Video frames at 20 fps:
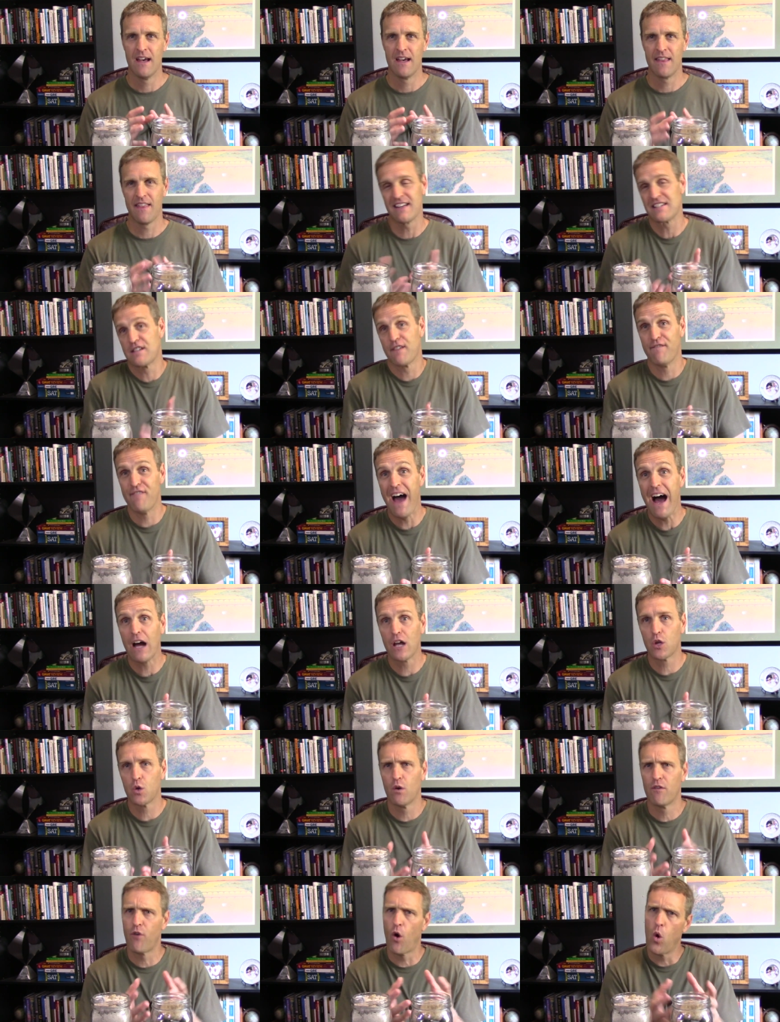That's the
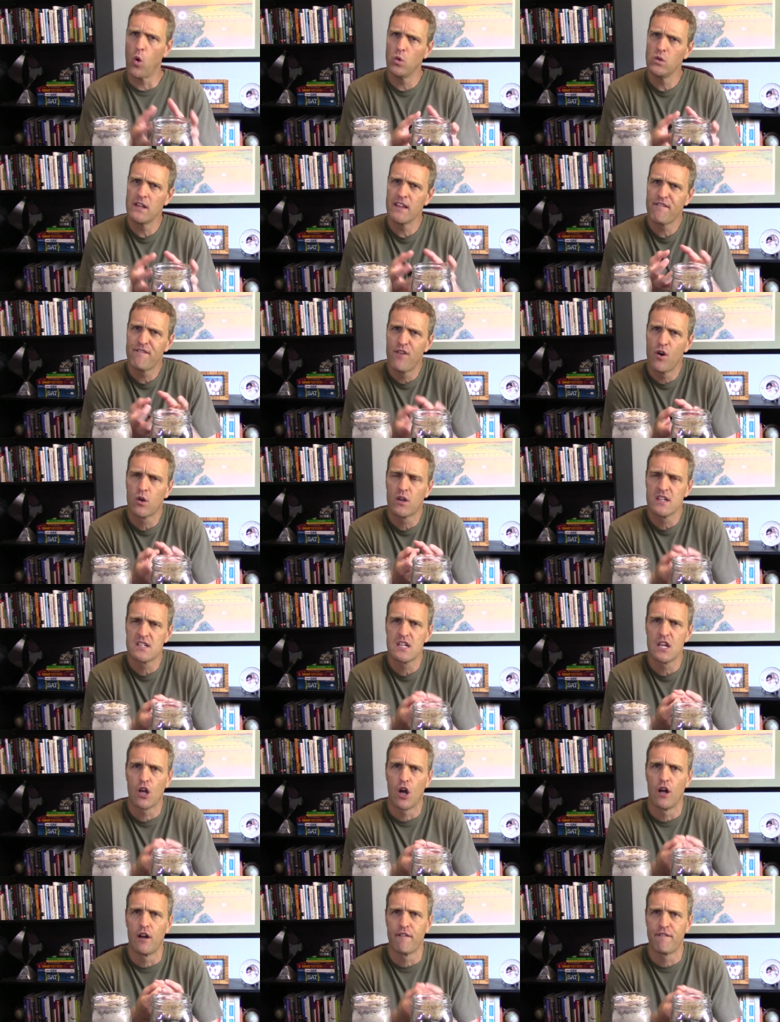value of only
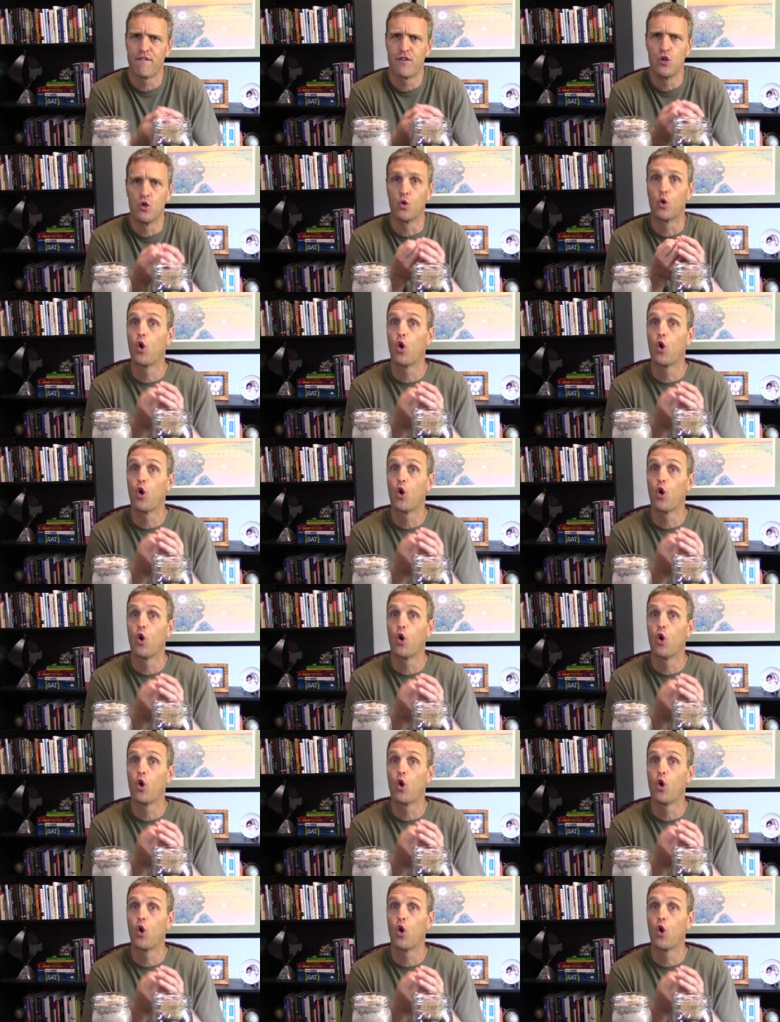focusing on a few